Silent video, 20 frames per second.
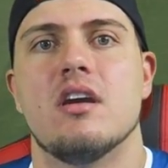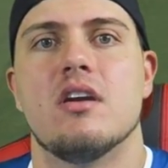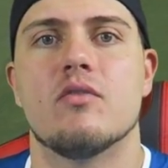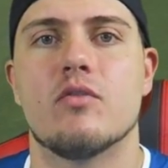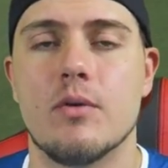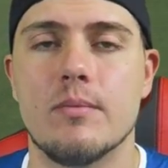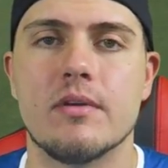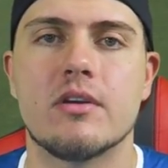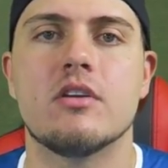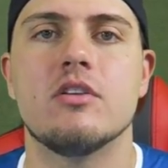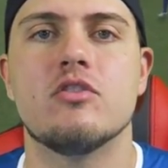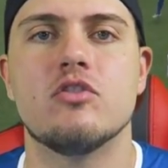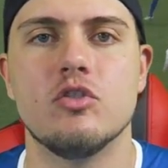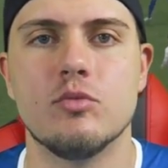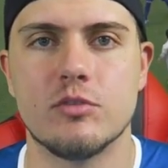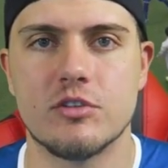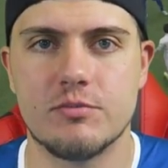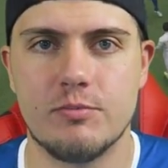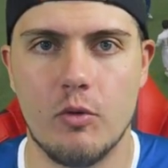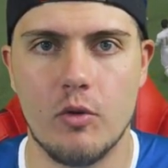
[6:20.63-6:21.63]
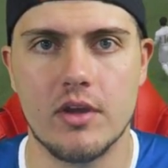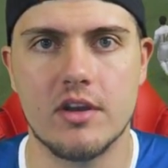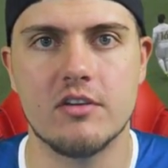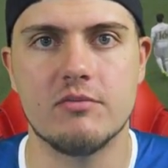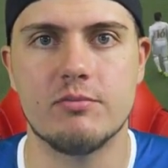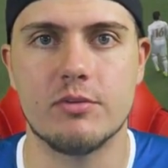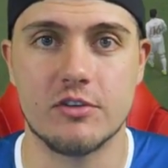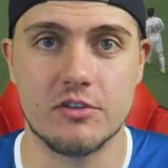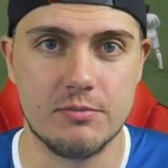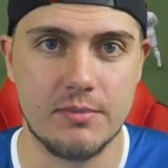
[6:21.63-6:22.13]
from the consumer's point of
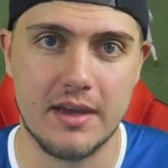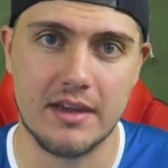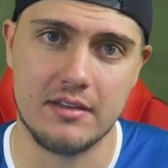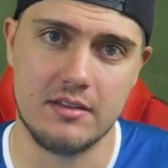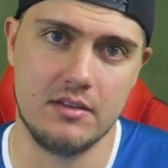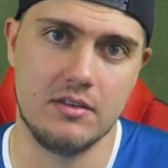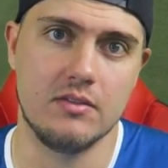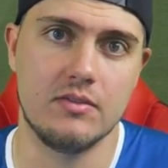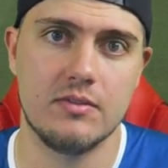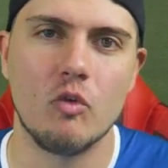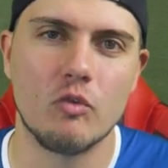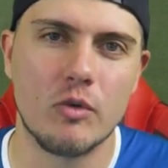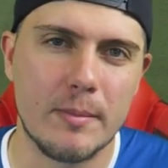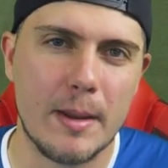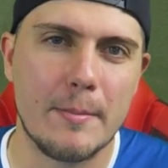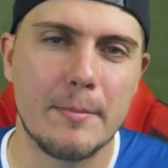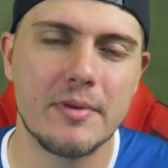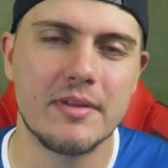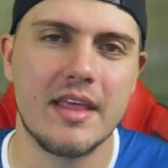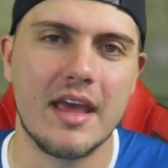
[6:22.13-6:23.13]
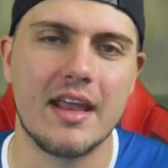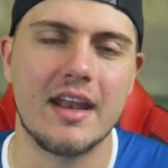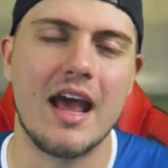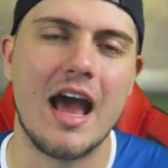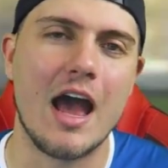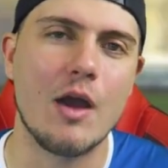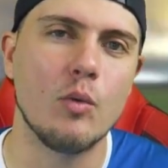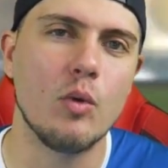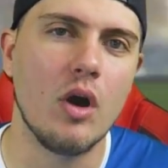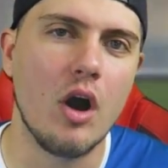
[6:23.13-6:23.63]
perspective. Remember that.
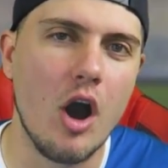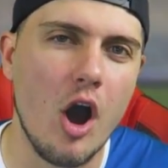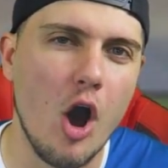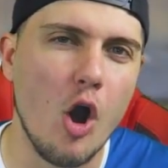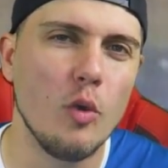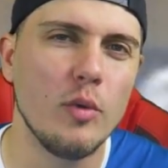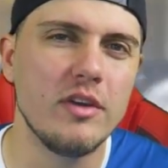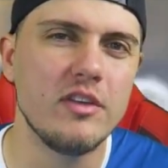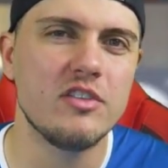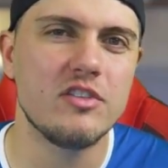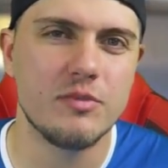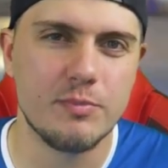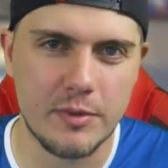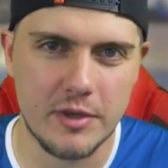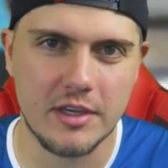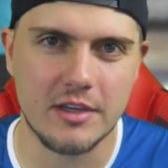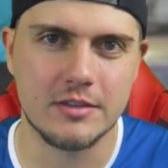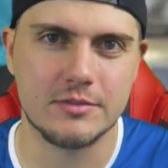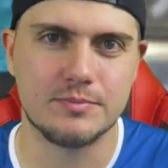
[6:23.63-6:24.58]
I will always speak